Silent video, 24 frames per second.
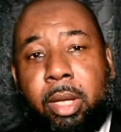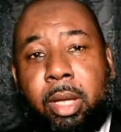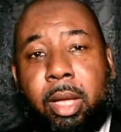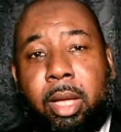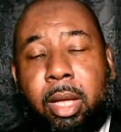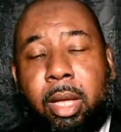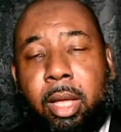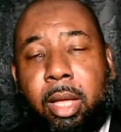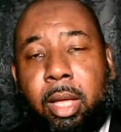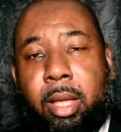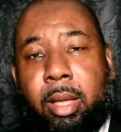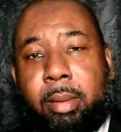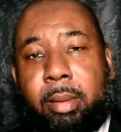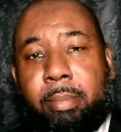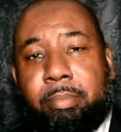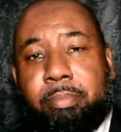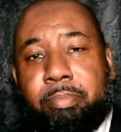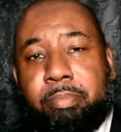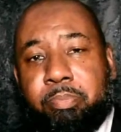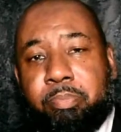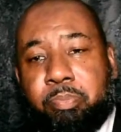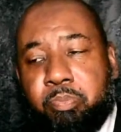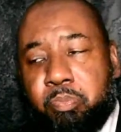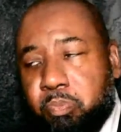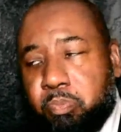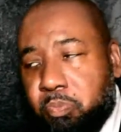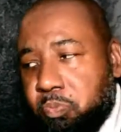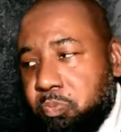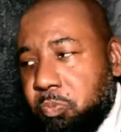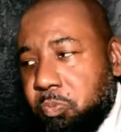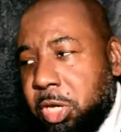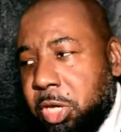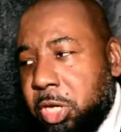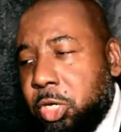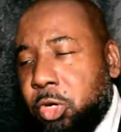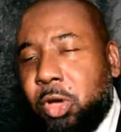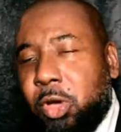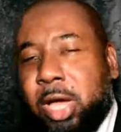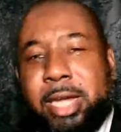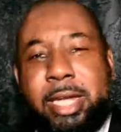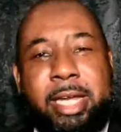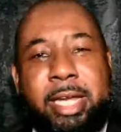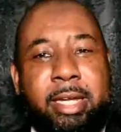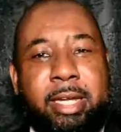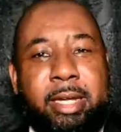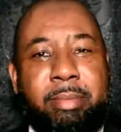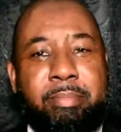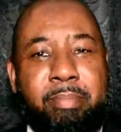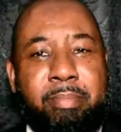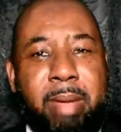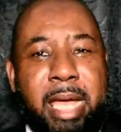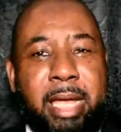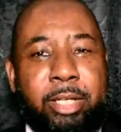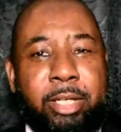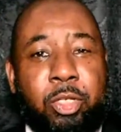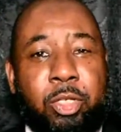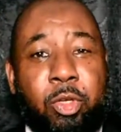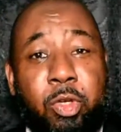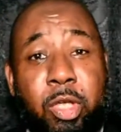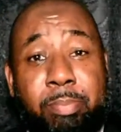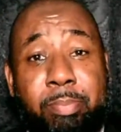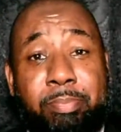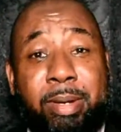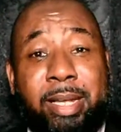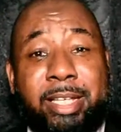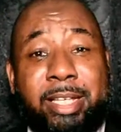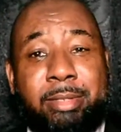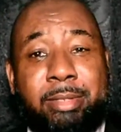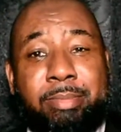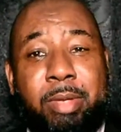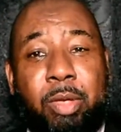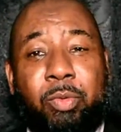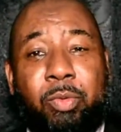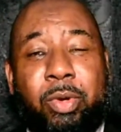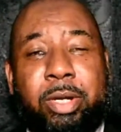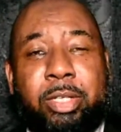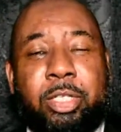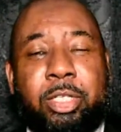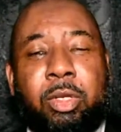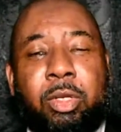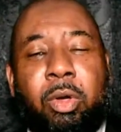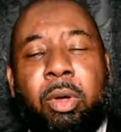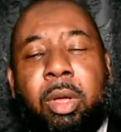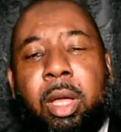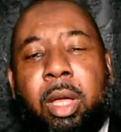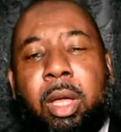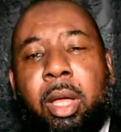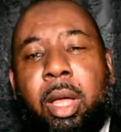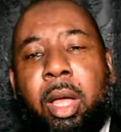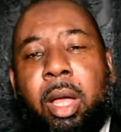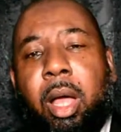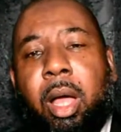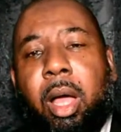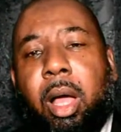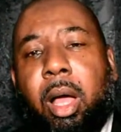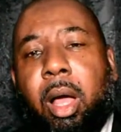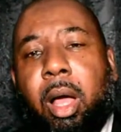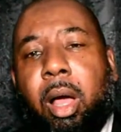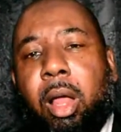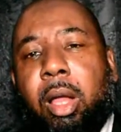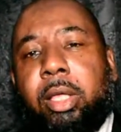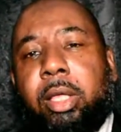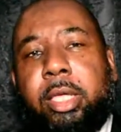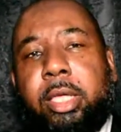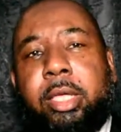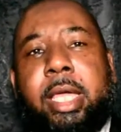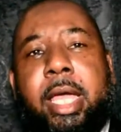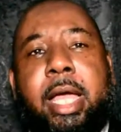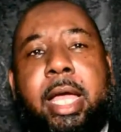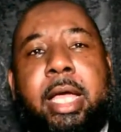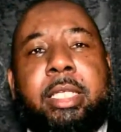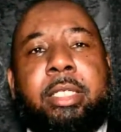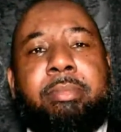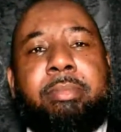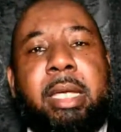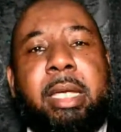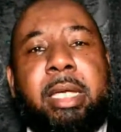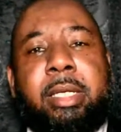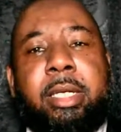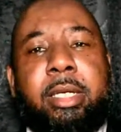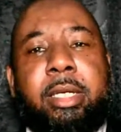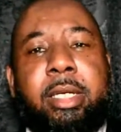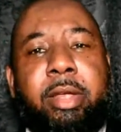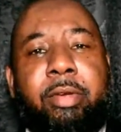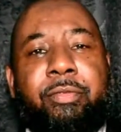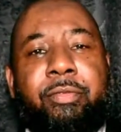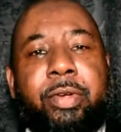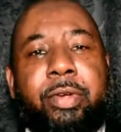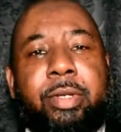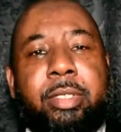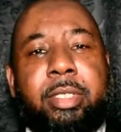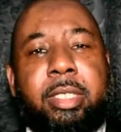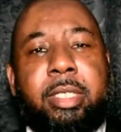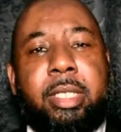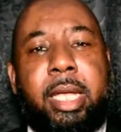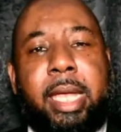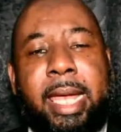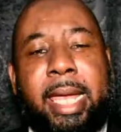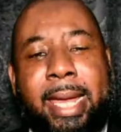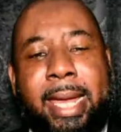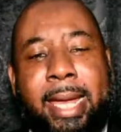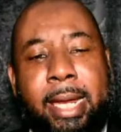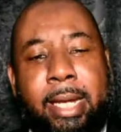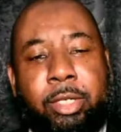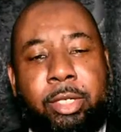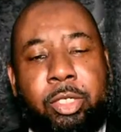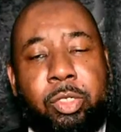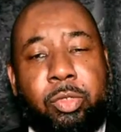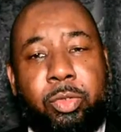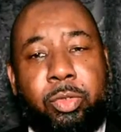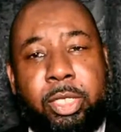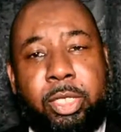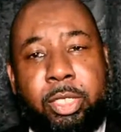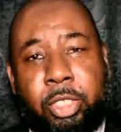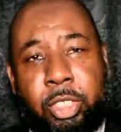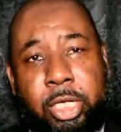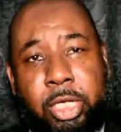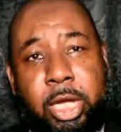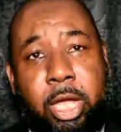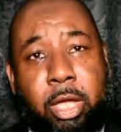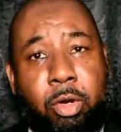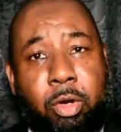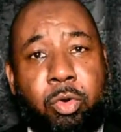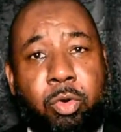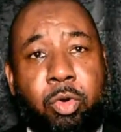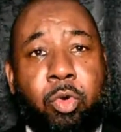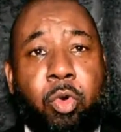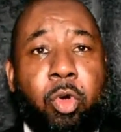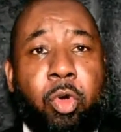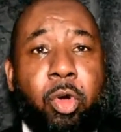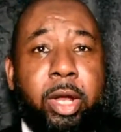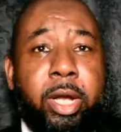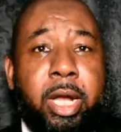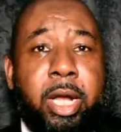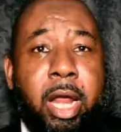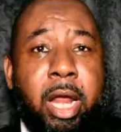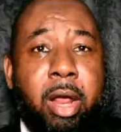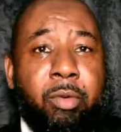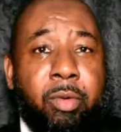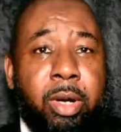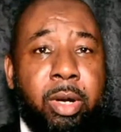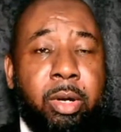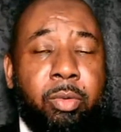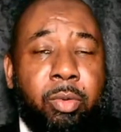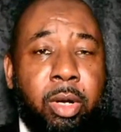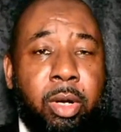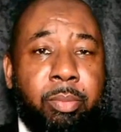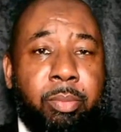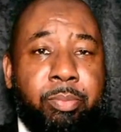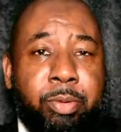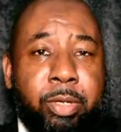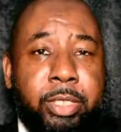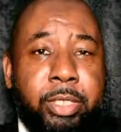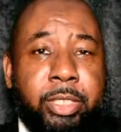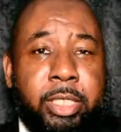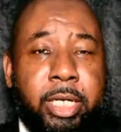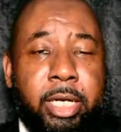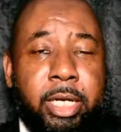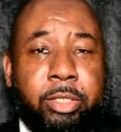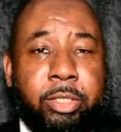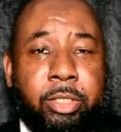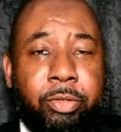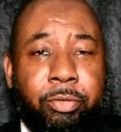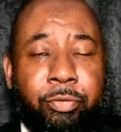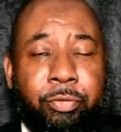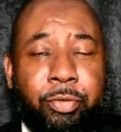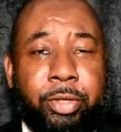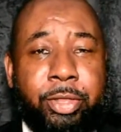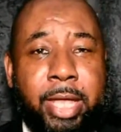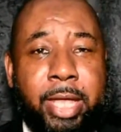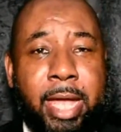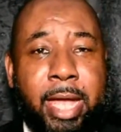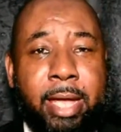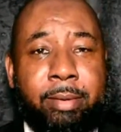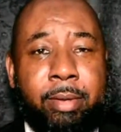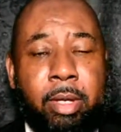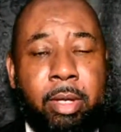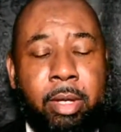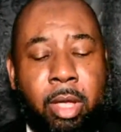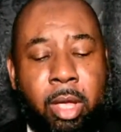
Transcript: Um, he knew I needed the mic, so he blessed me with it. So all of you guys make the difference into this channel growing, and I really want to appreciate you for that.